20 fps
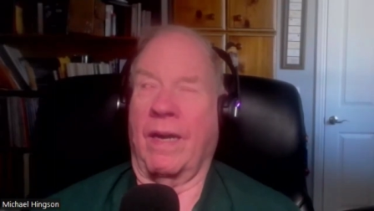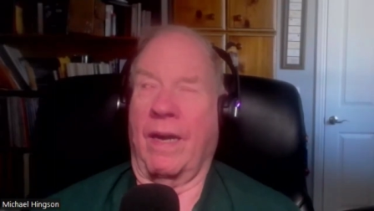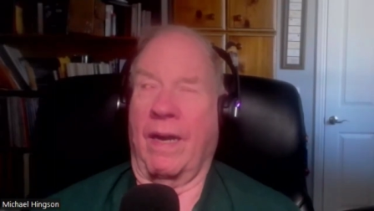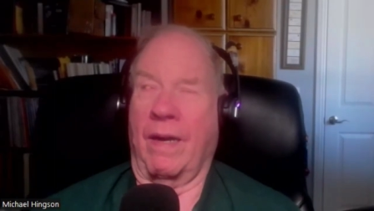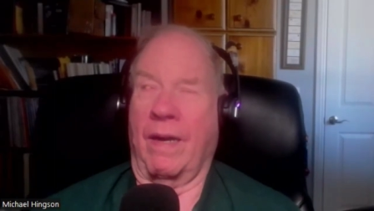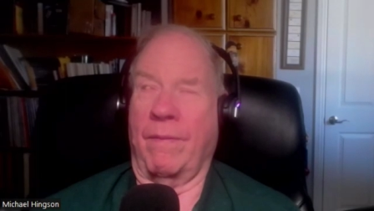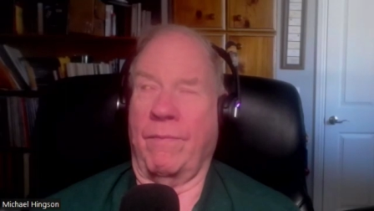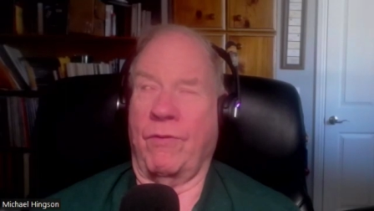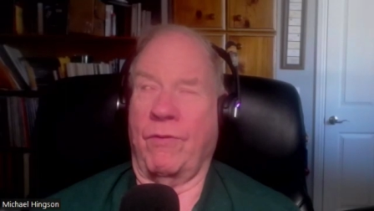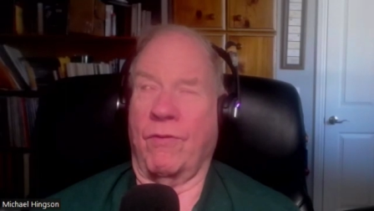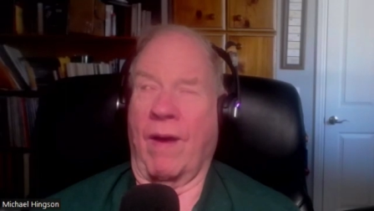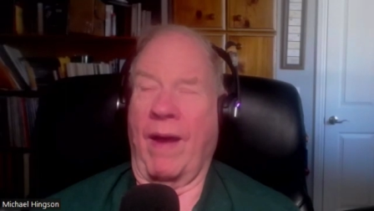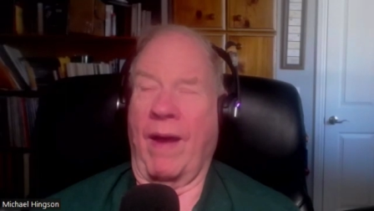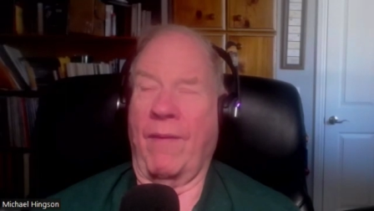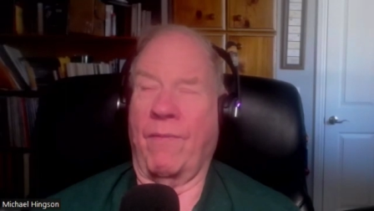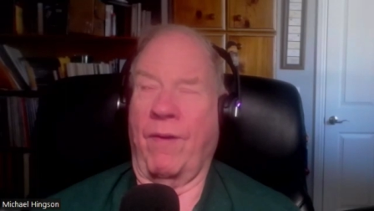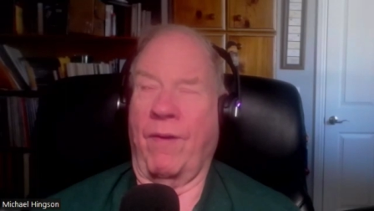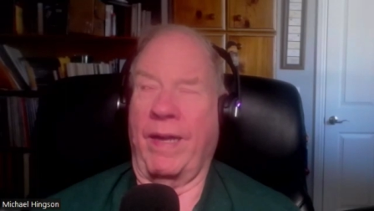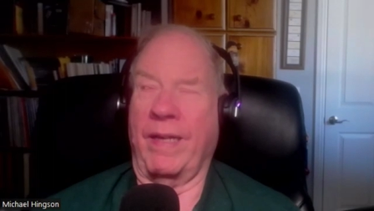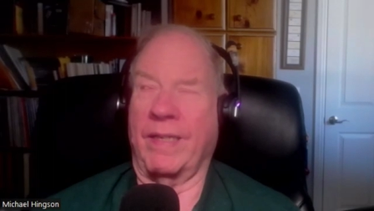uh,
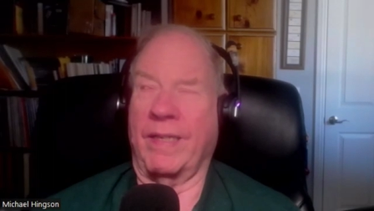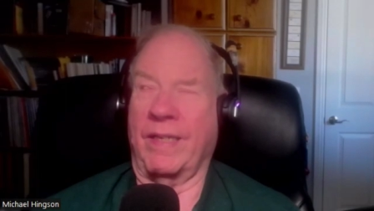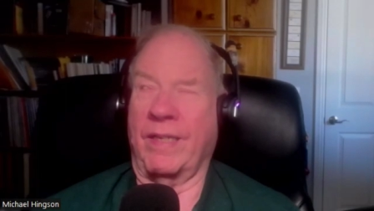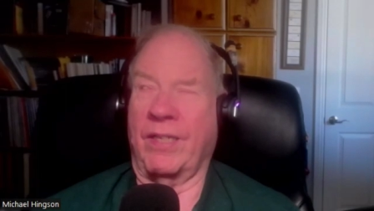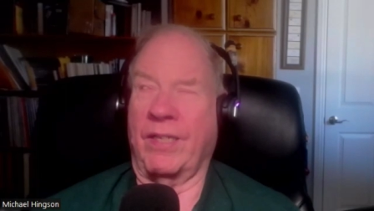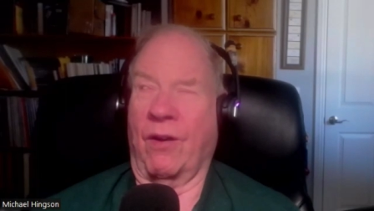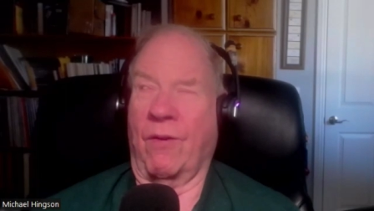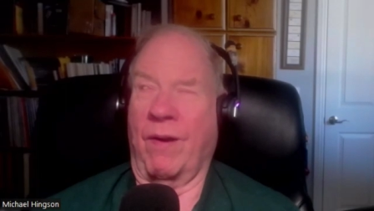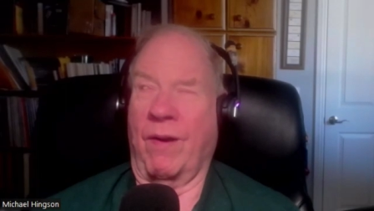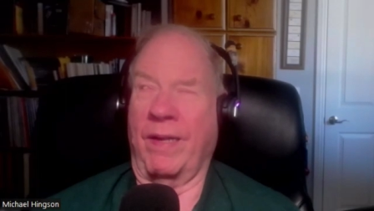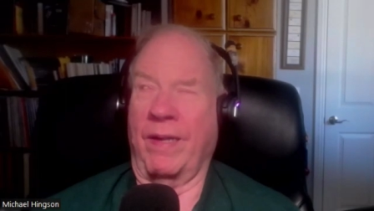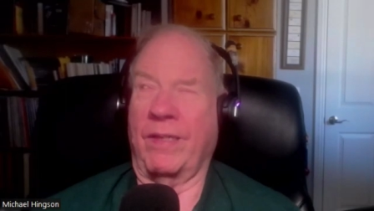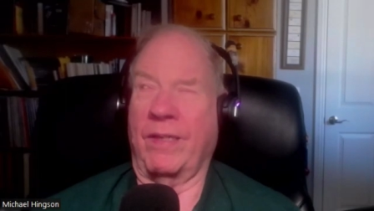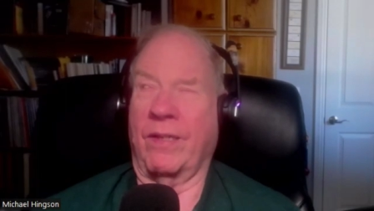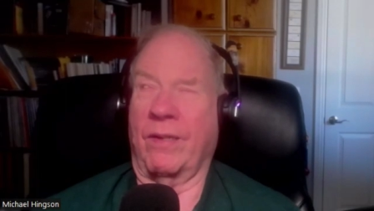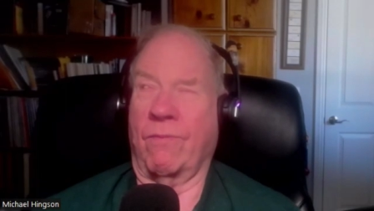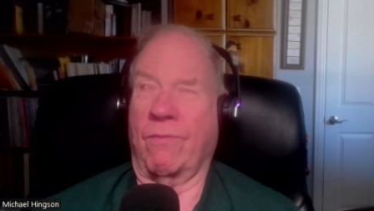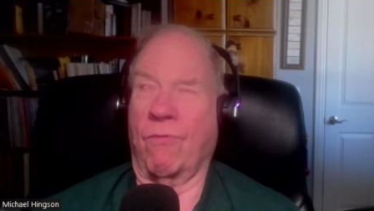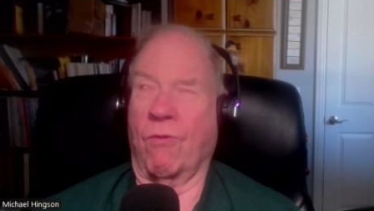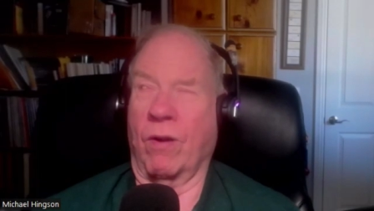driveways and so on
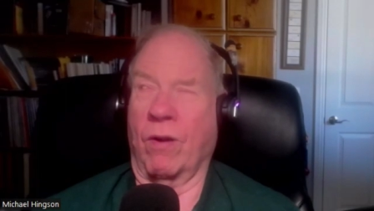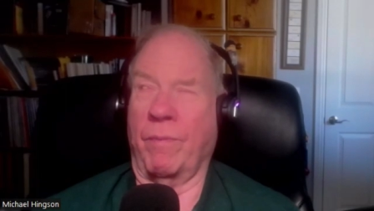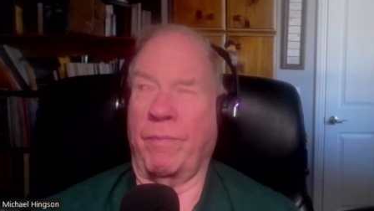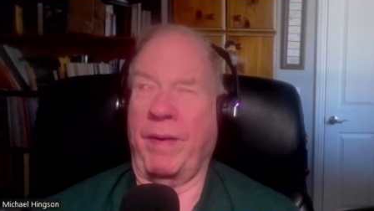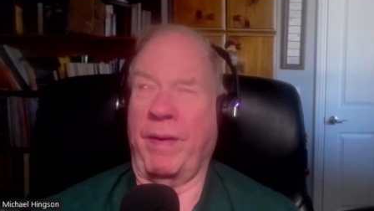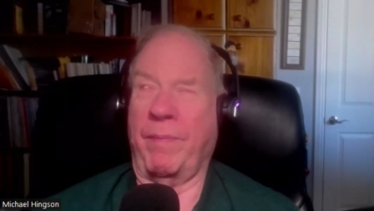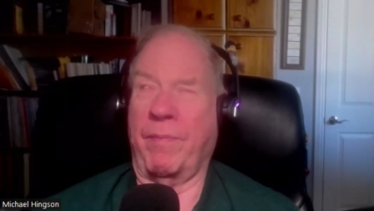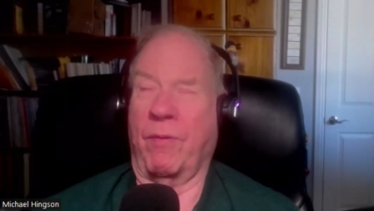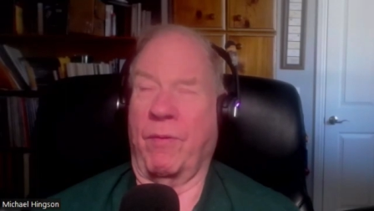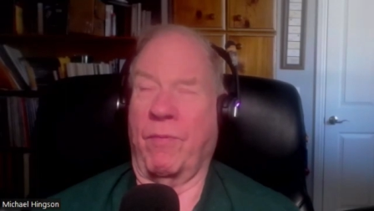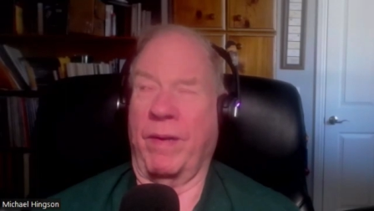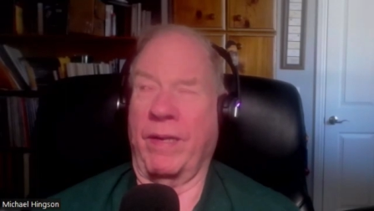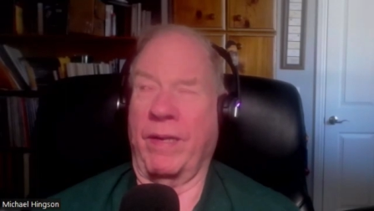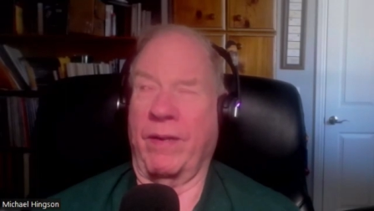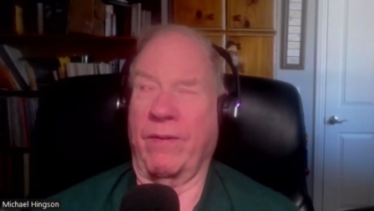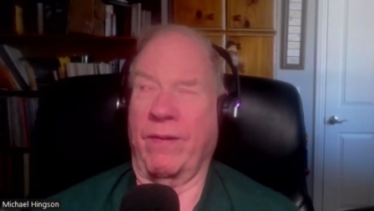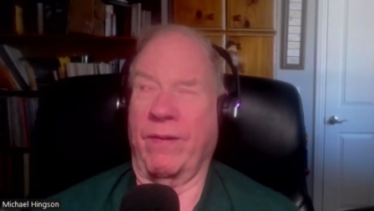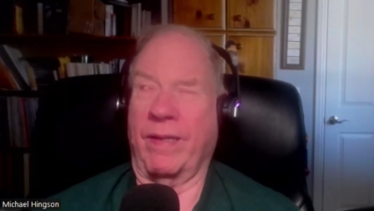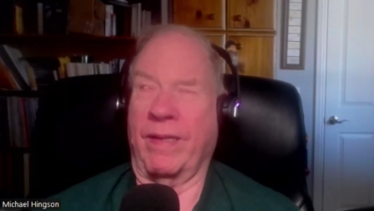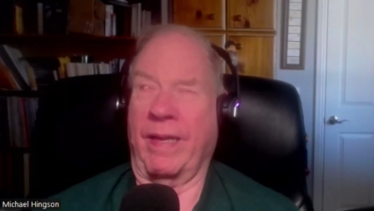to warn people when
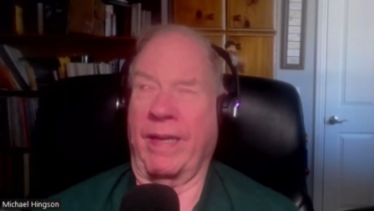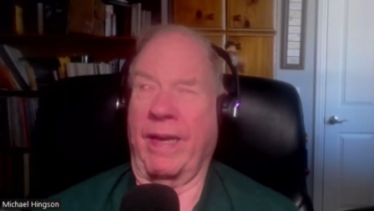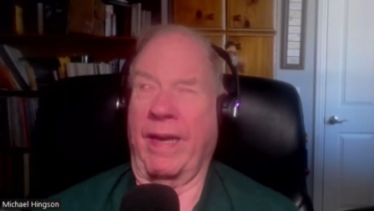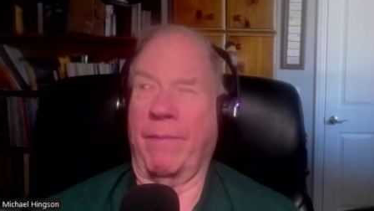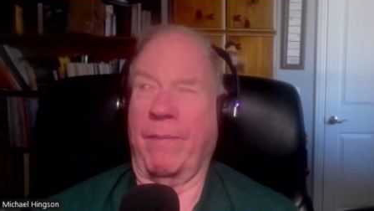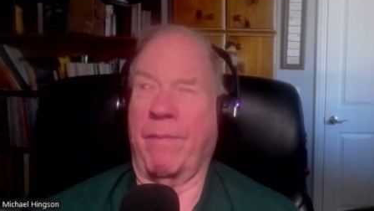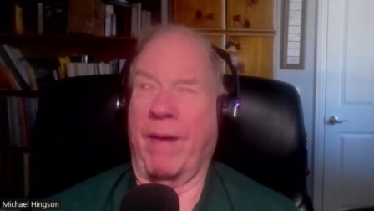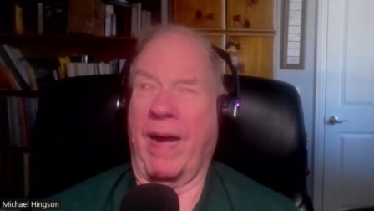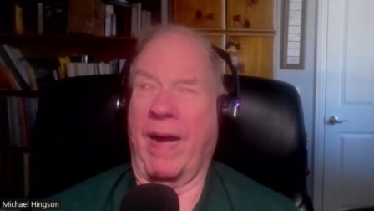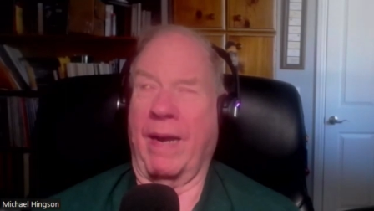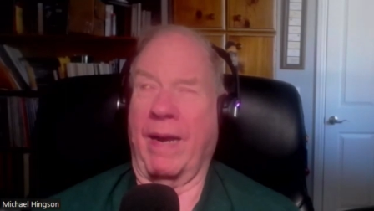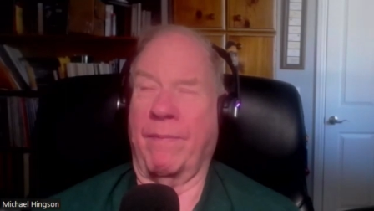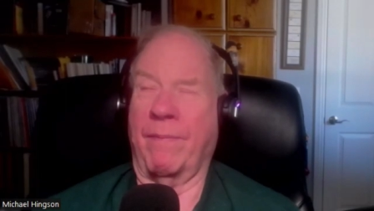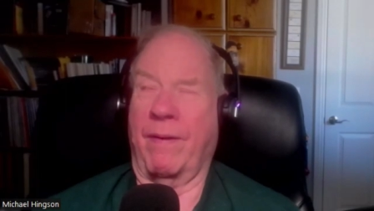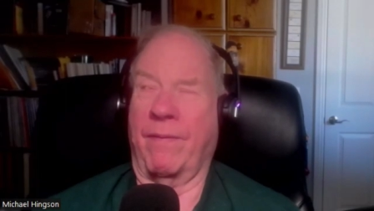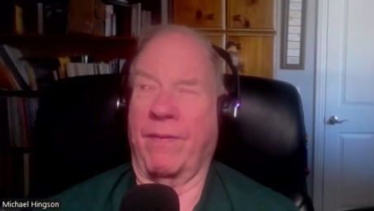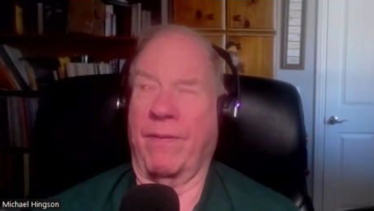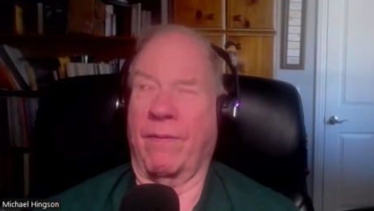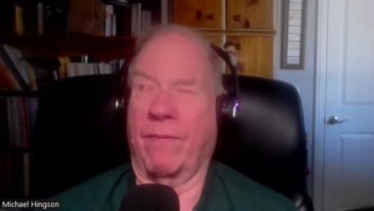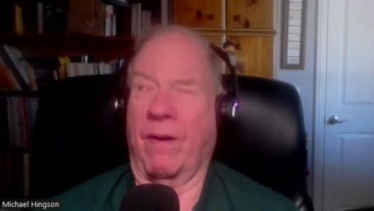you're at the bottom
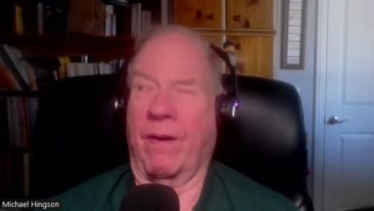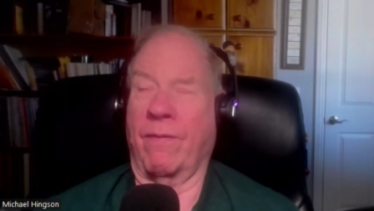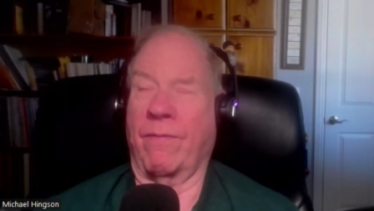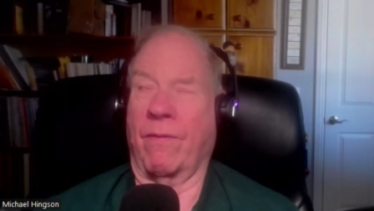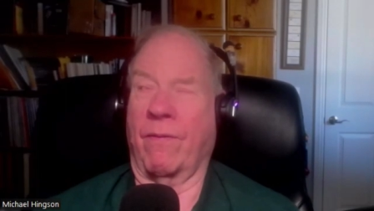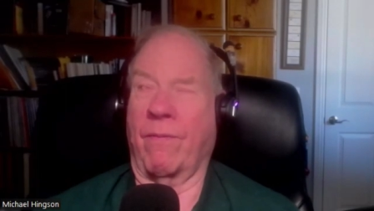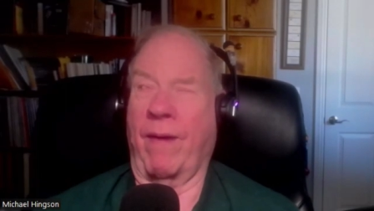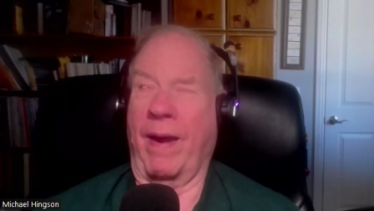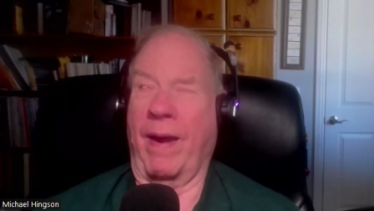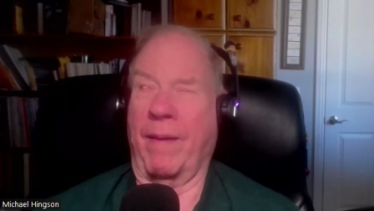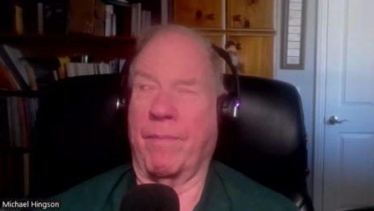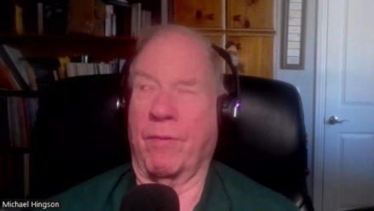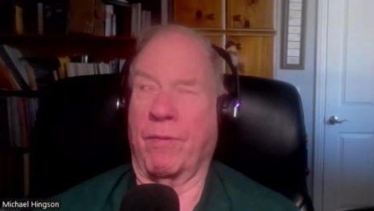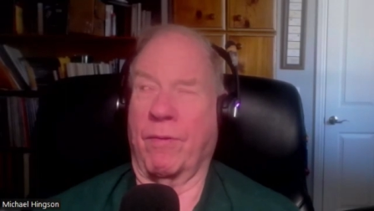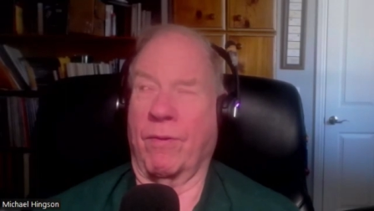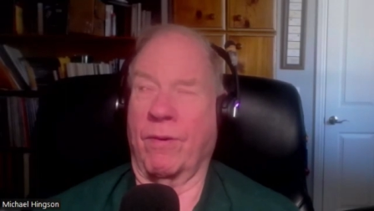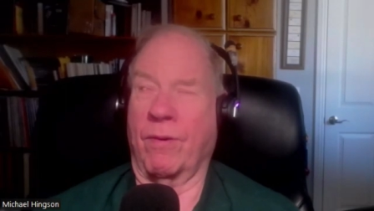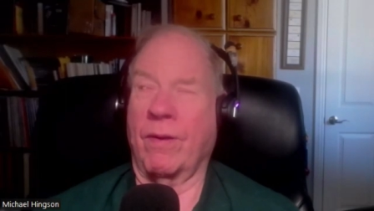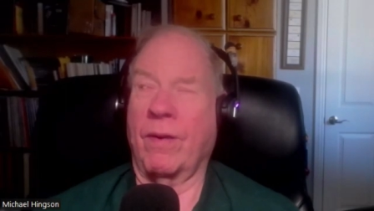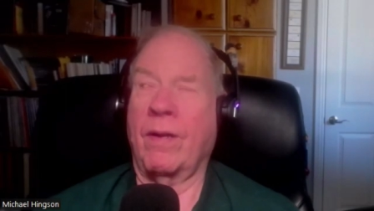of a, of a ramp
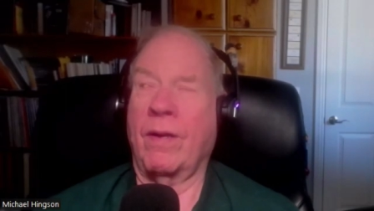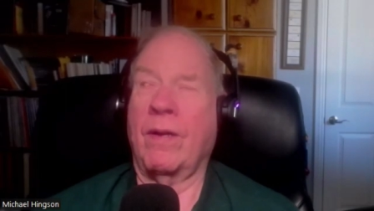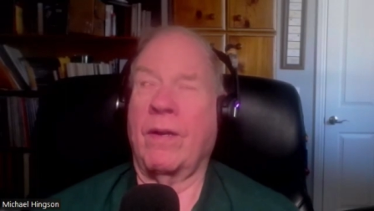or